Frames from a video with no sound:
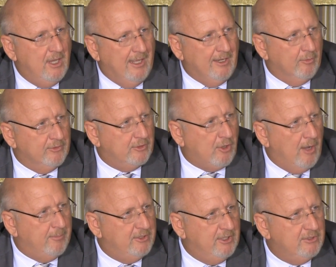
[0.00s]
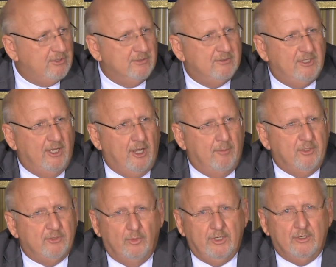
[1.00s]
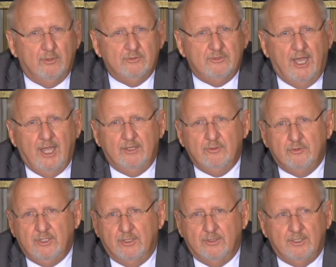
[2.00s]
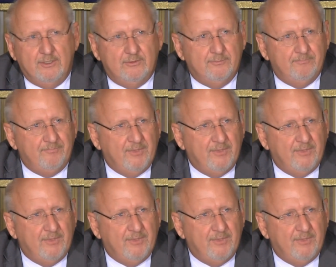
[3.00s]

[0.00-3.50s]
And there was a competition set up between those 9 utilities.